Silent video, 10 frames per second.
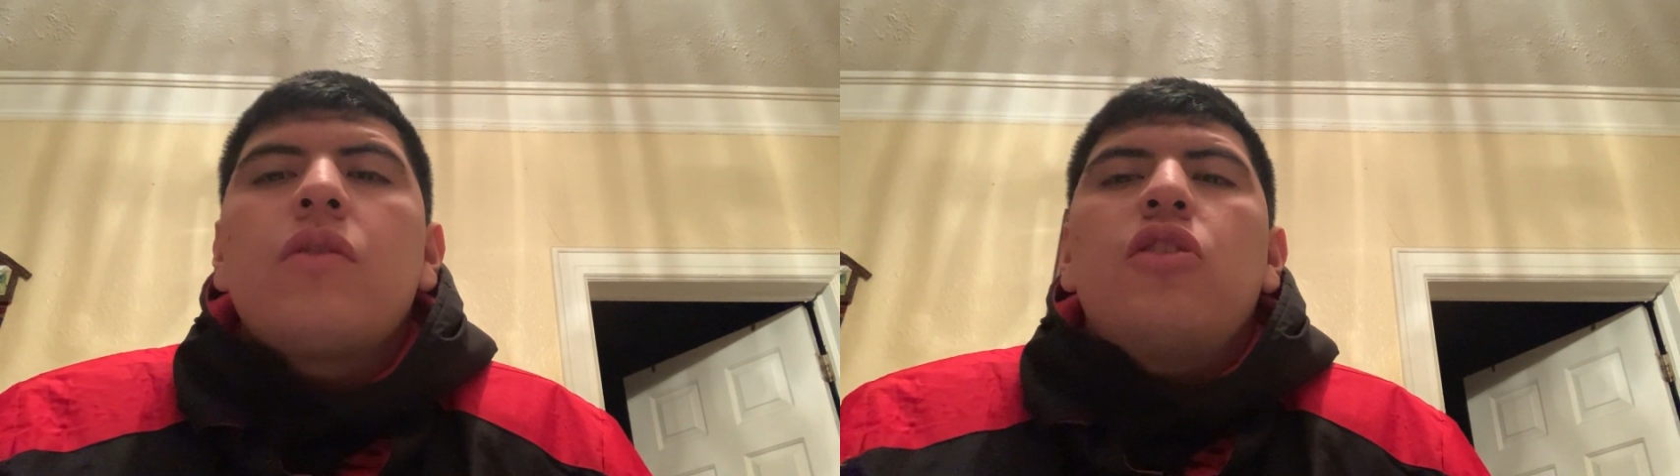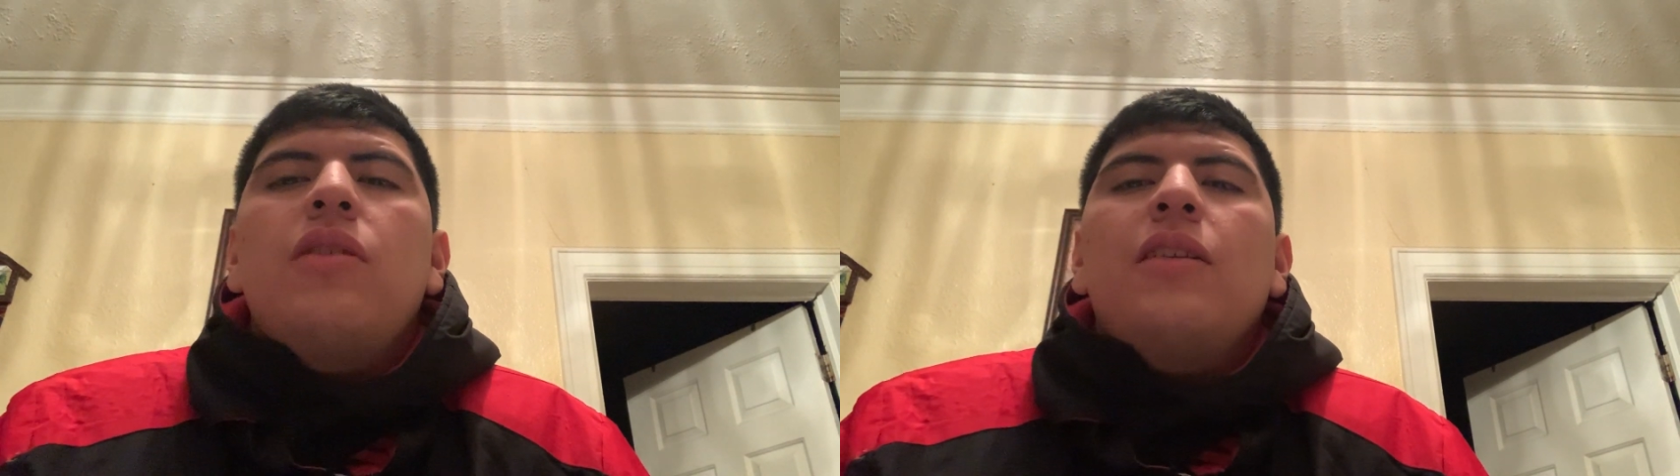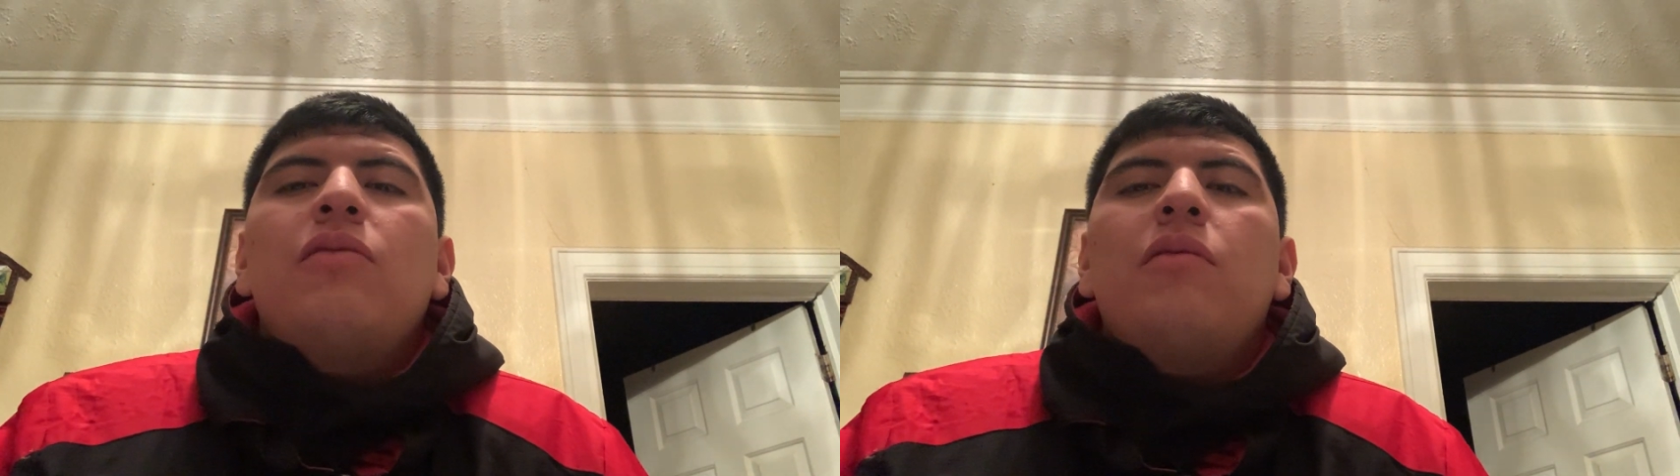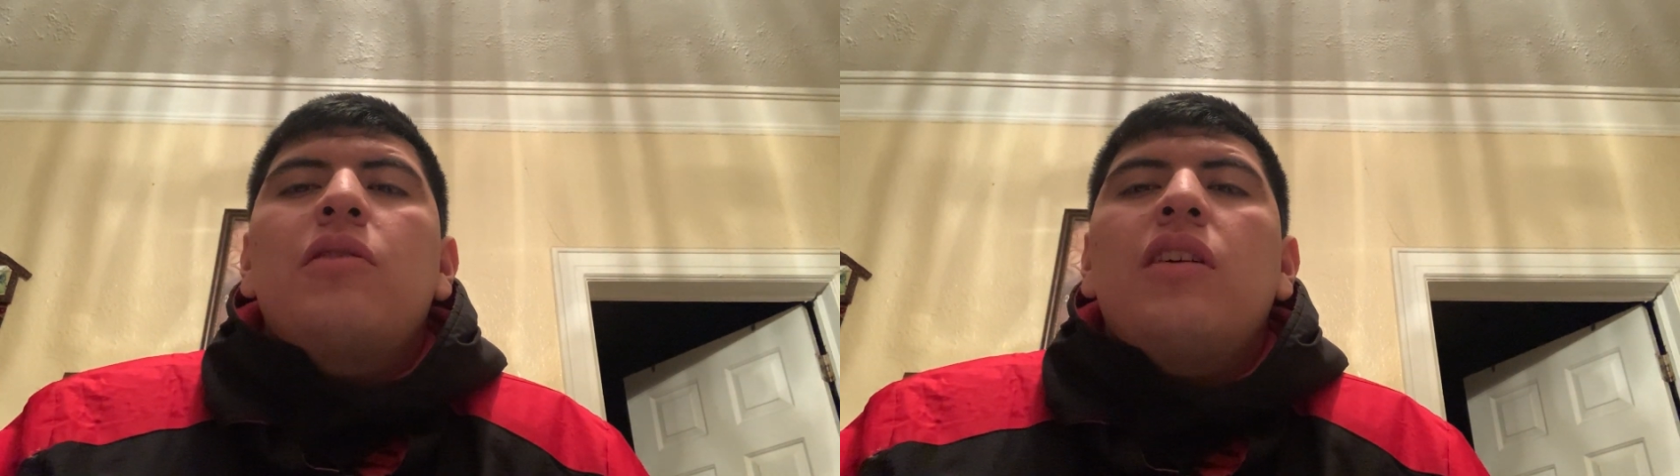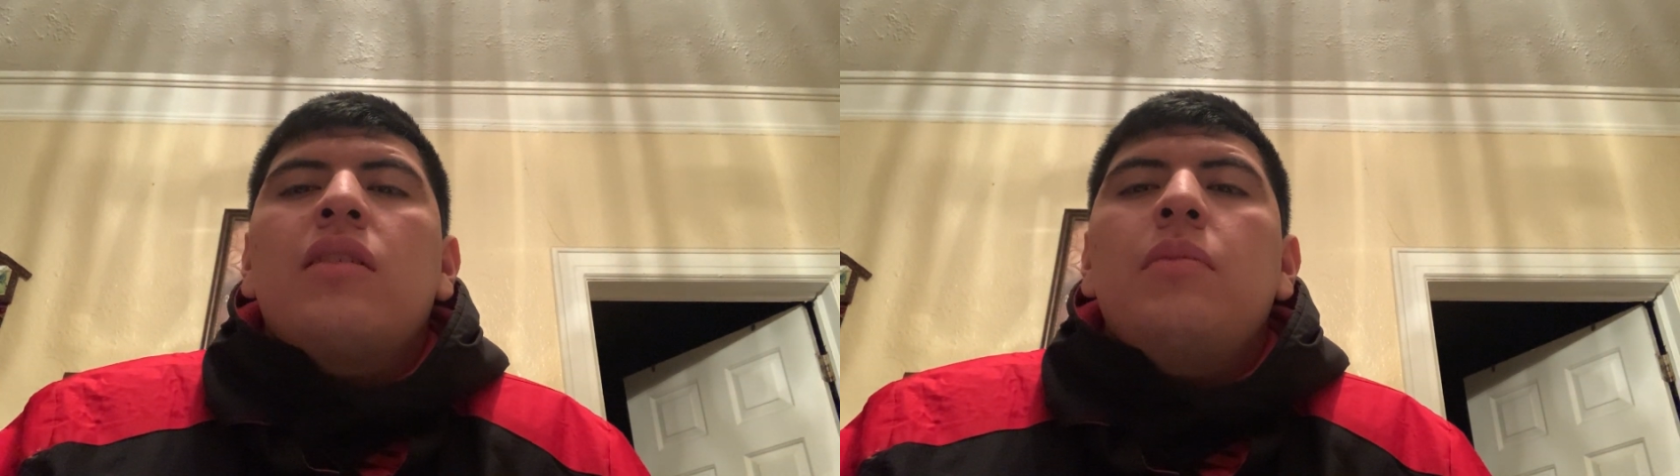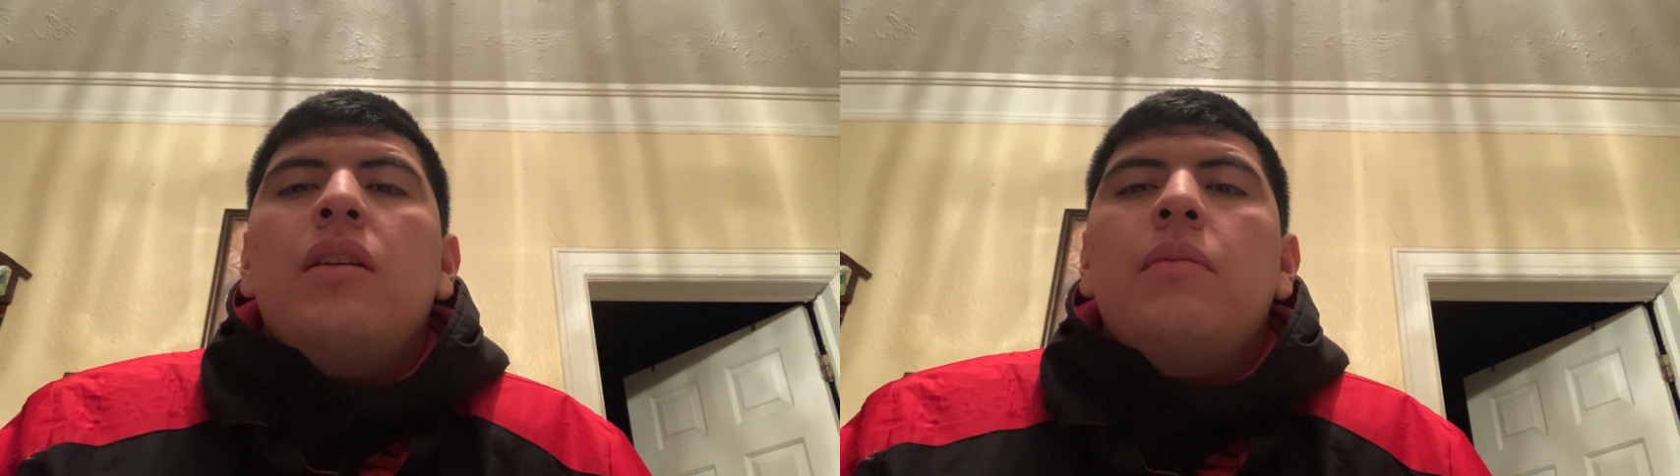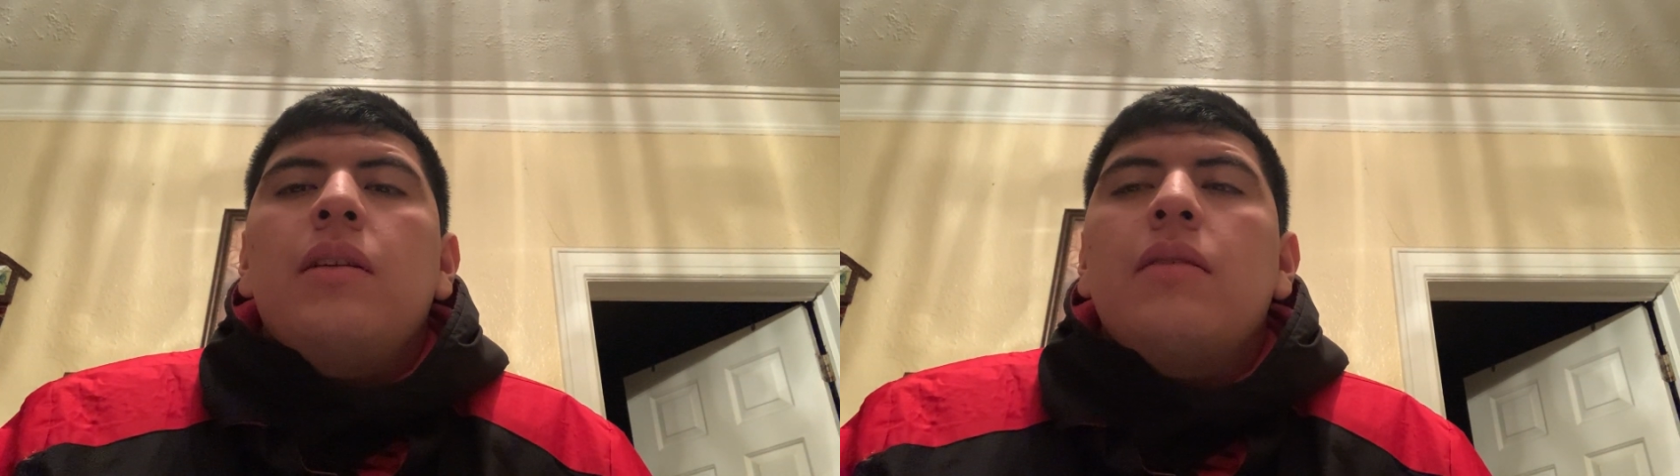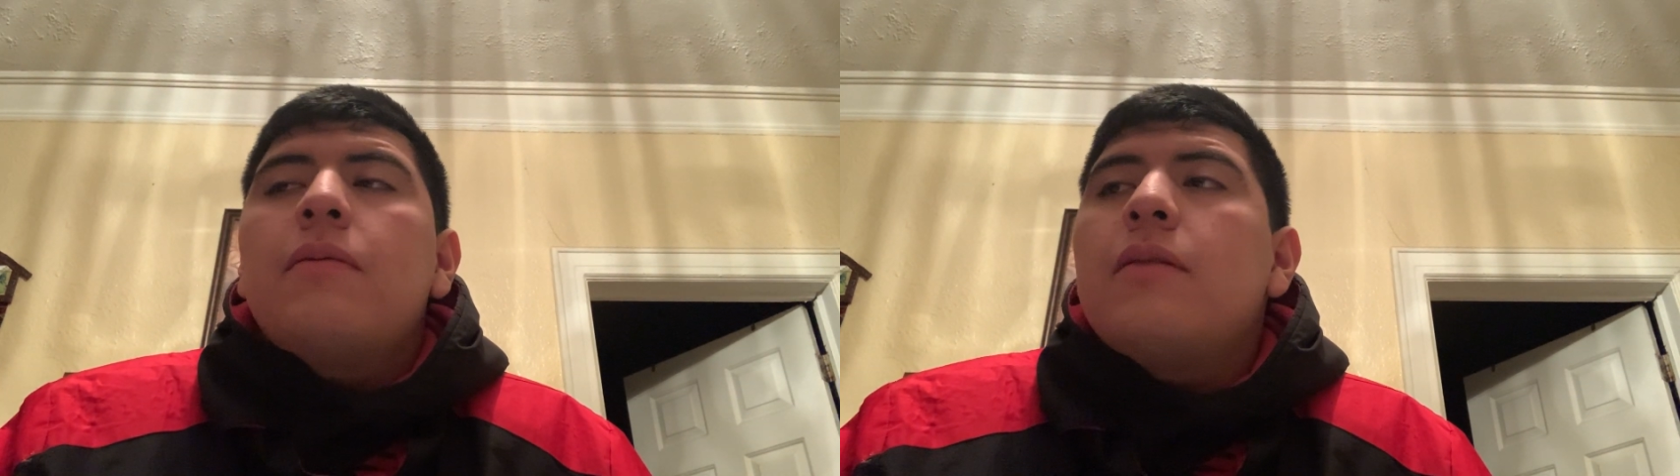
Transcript: So yeah, 12 o'clock's about to be.